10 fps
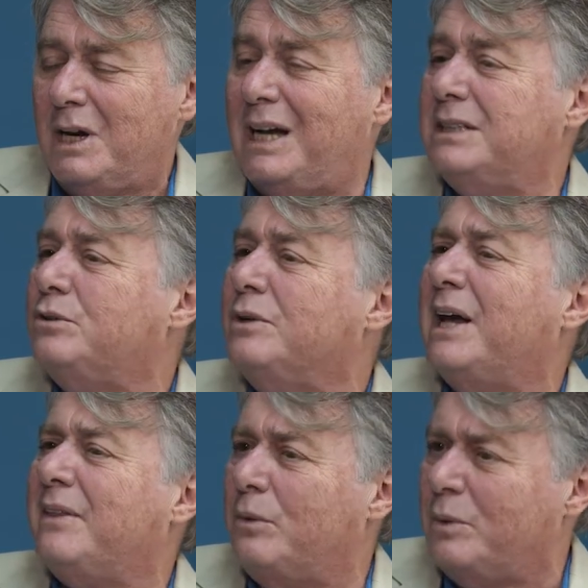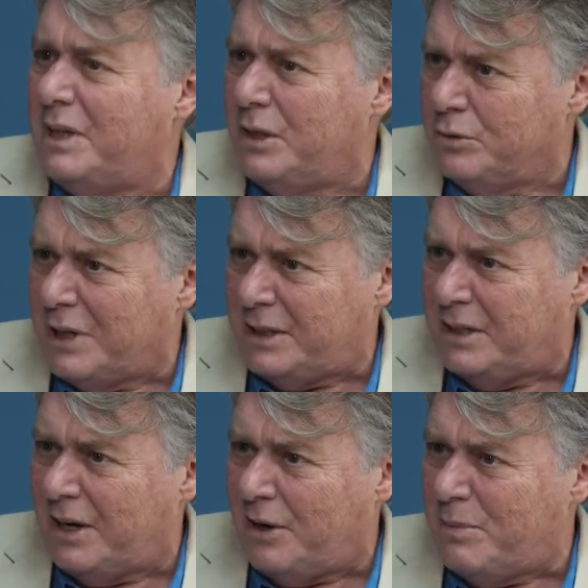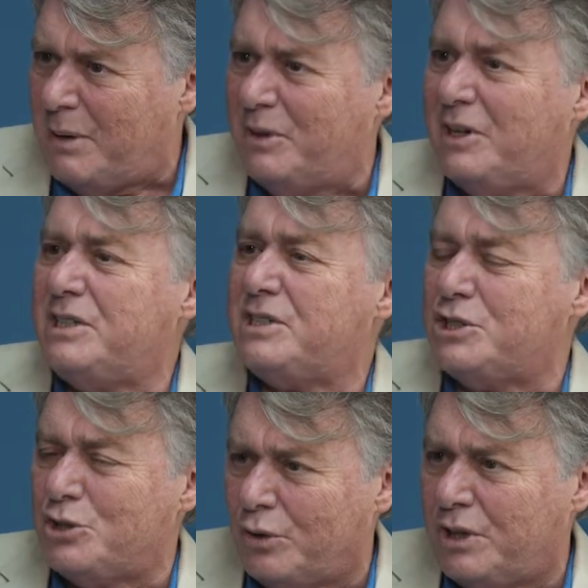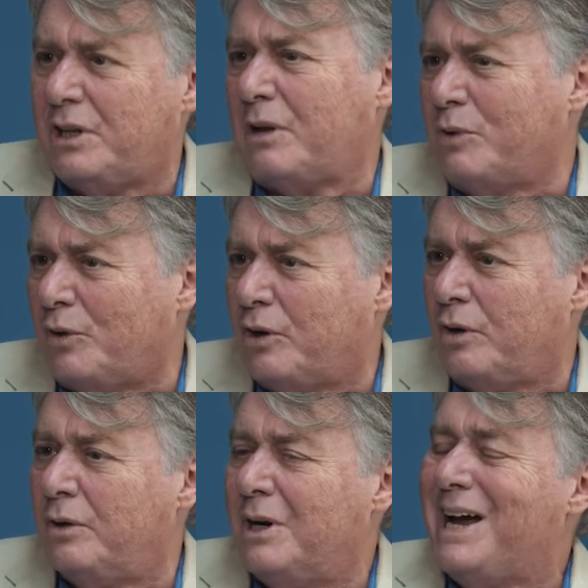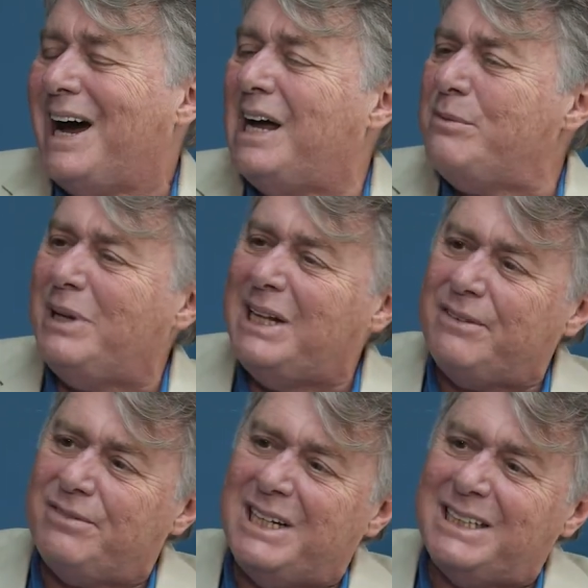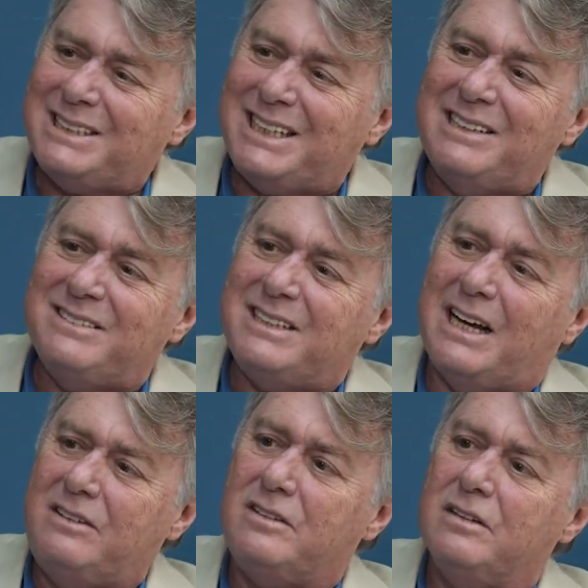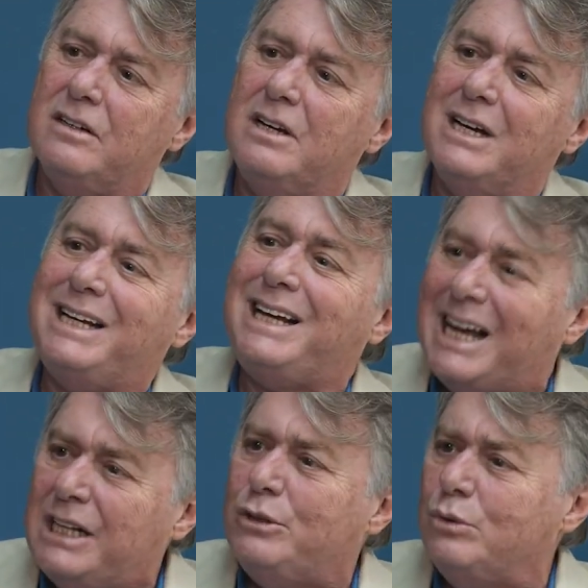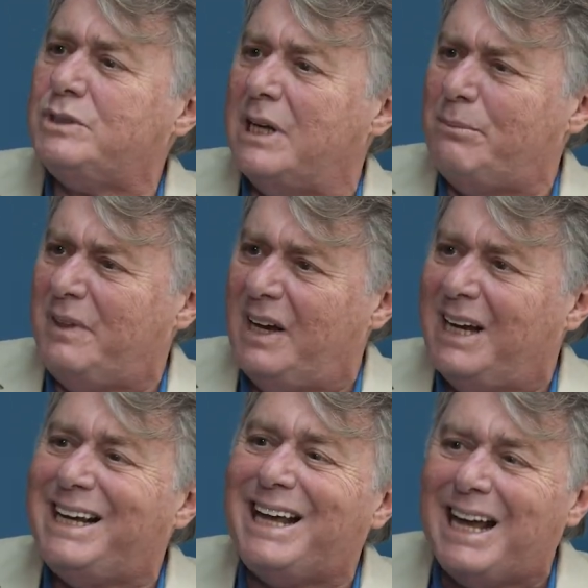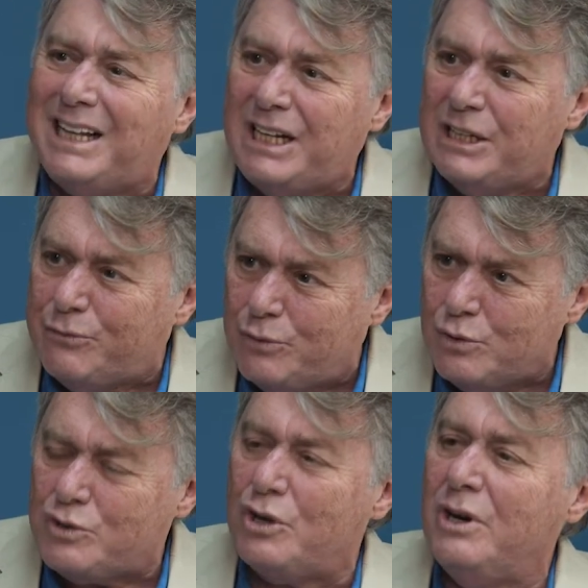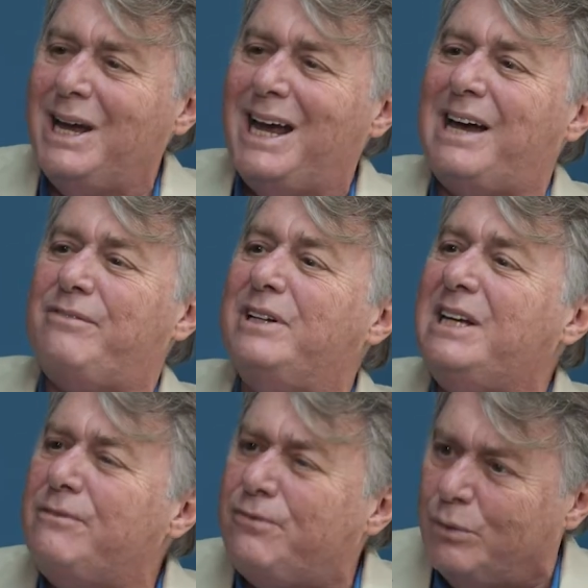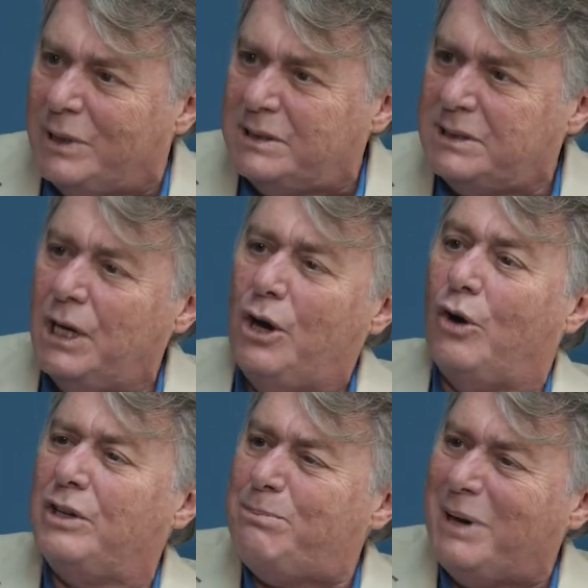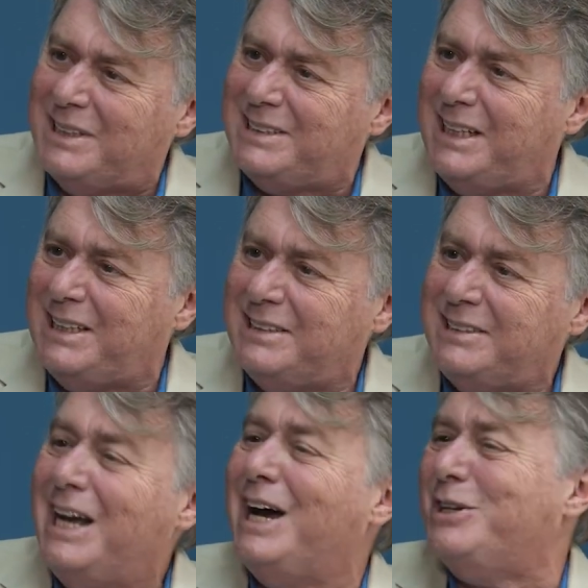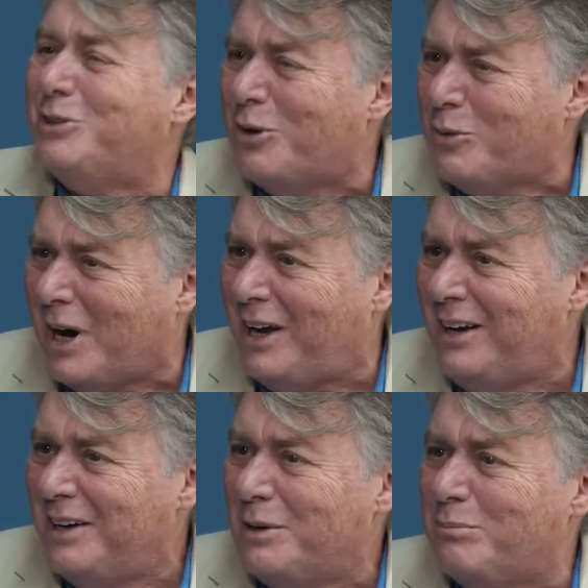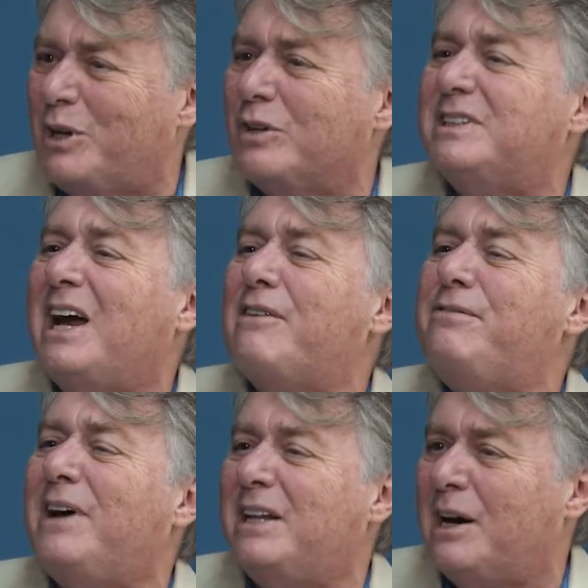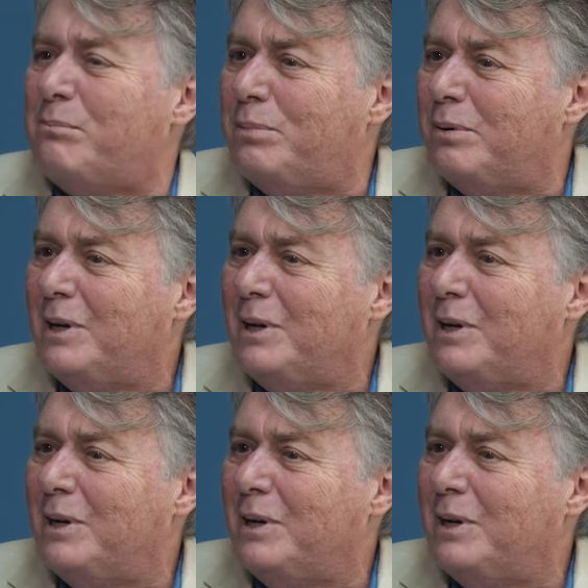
and together with the United Arab Emirates, Jordan, and Morocco. I believe this quintet can do something, can in the future have an influence on the Palestinians. And you know why? Because they are fed up.